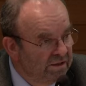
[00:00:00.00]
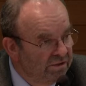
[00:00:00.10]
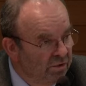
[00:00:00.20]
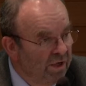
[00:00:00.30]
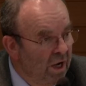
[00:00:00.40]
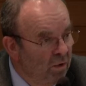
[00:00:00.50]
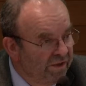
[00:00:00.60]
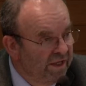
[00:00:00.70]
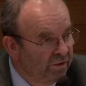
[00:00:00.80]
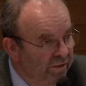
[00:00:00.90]
So now what
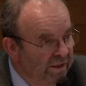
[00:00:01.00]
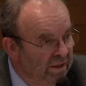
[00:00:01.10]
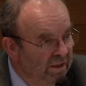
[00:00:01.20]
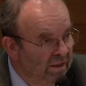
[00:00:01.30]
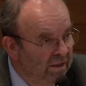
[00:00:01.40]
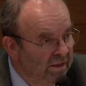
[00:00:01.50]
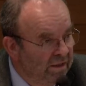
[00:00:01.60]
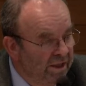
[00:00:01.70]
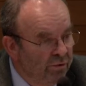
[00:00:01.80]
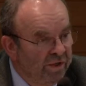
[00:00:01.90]
they're doing
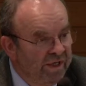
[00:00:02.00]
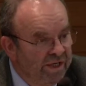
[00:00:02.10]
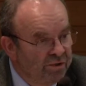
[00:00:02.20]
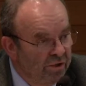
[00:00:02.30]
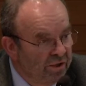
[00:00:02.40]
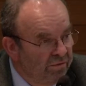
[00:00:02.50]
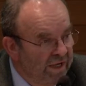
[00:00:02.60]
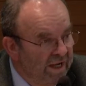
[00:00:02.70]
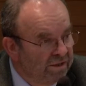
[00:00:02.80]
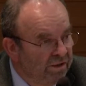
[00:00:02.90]
knee-jerk
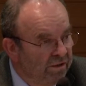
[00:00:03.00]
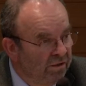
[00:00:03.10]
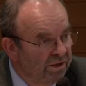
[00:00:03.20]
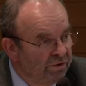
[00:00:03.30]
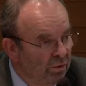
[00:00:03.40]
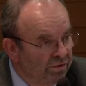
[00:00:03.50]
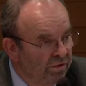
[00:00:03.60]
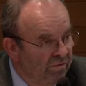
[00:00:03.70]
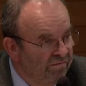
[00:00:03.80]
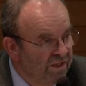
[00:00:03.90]
reaction on a
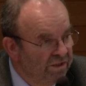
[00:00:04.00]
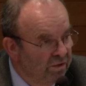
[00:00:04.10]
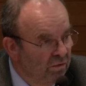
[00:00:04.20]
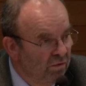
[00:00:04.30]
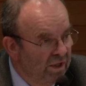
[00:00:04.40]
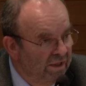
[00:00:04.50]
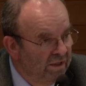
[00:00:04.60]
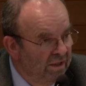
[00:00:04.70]
short-term vision only.